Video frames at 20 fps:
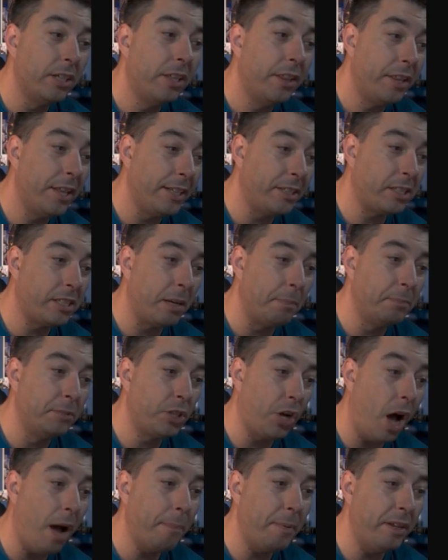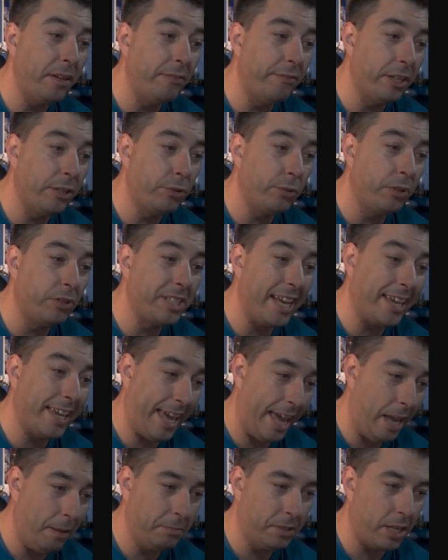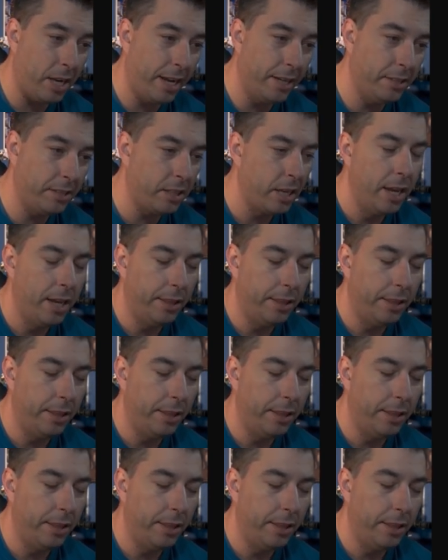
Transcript: that some top individuals at Game Science,